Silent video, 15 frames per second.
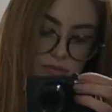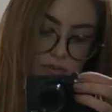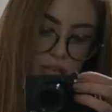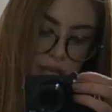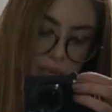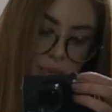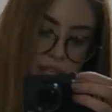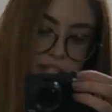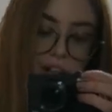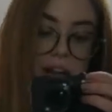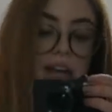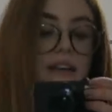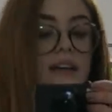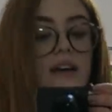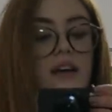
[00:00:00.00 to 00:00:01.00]
lightweight
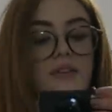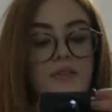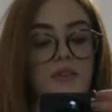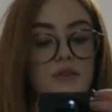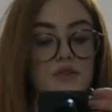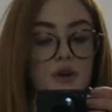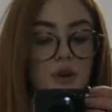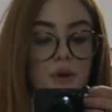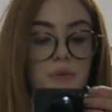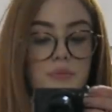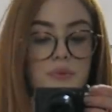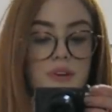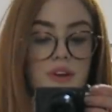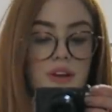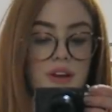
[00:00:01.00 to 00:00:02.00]
jacket over the top.
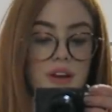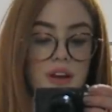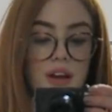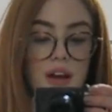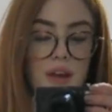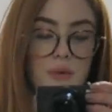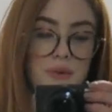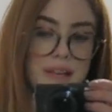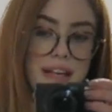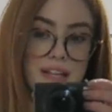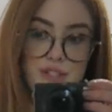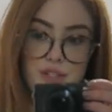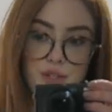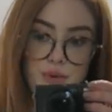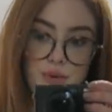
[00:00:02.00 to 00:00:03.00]
I don't want to
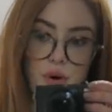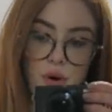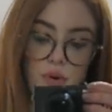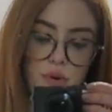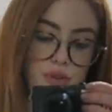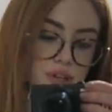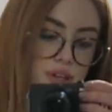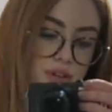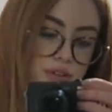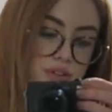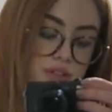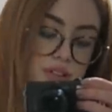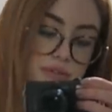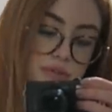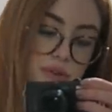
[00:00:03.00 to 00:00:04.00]
get too hot though
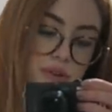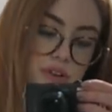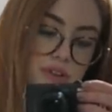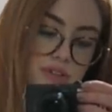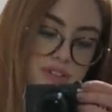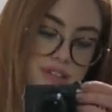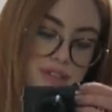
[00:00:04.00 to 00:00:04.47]
because I've got a long